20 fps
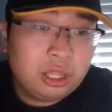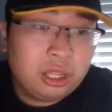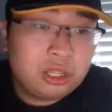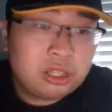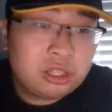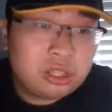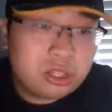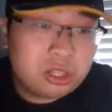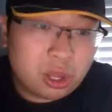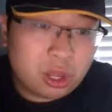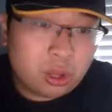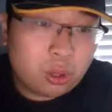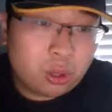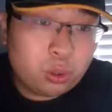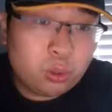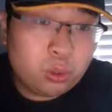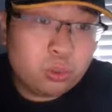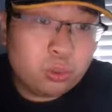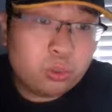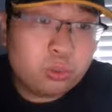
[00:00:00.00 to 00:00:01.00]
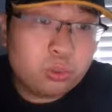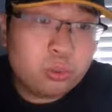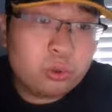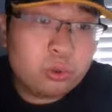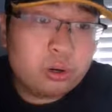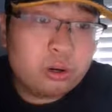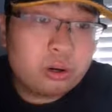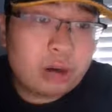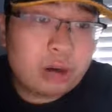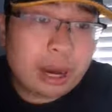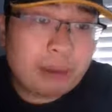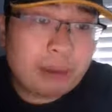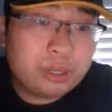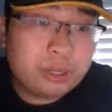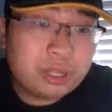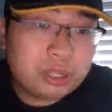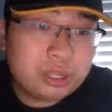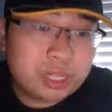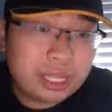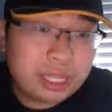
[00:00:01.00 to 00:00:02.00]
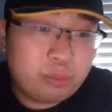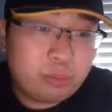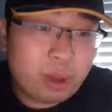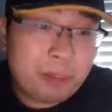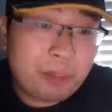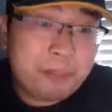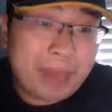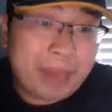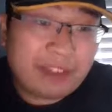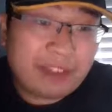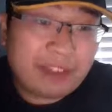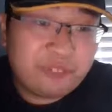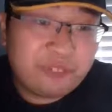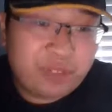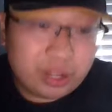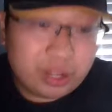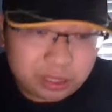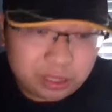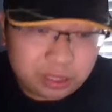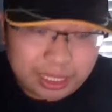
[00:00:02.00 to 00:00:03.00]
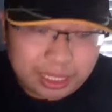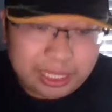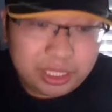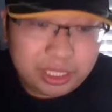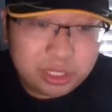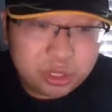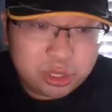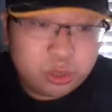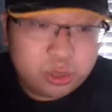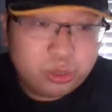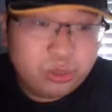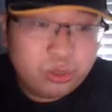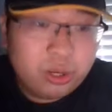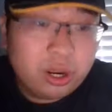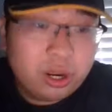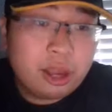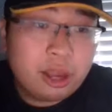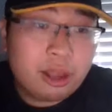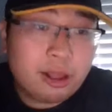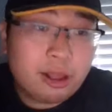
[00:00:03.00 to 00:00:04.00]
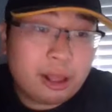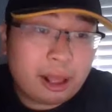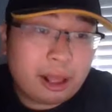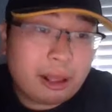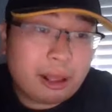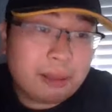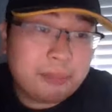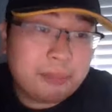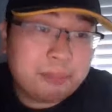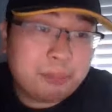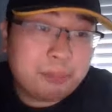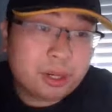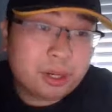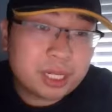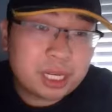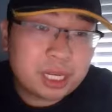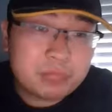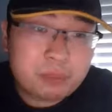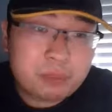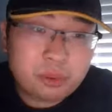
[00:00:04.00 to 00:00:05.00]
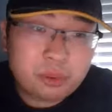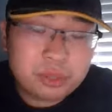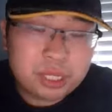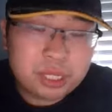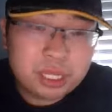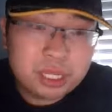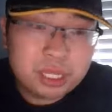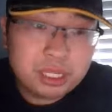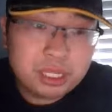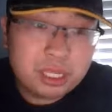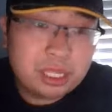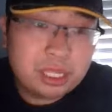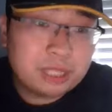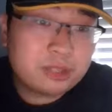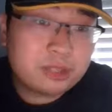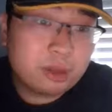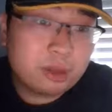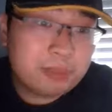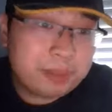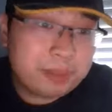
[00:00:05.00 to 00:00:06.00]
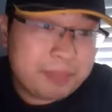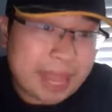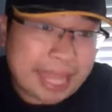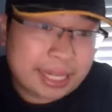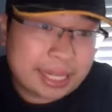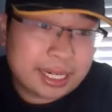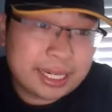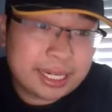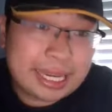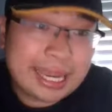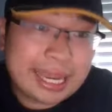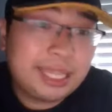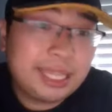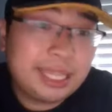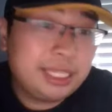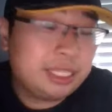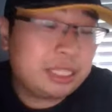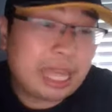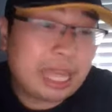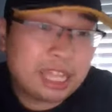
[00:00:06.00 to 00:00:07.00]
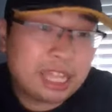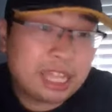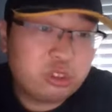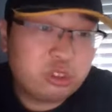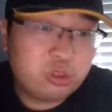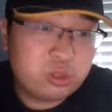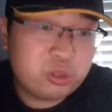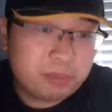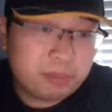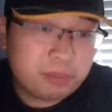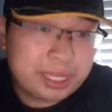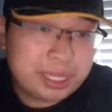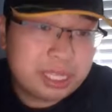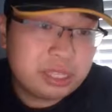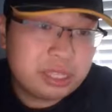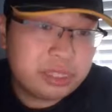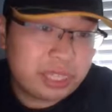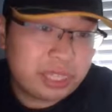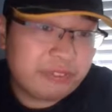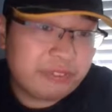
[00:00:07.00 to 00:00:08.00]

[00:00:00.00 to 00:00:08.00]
So I want to see what Mac Filler can do. Marquise Ponce is going to be back again. That dude's a beast.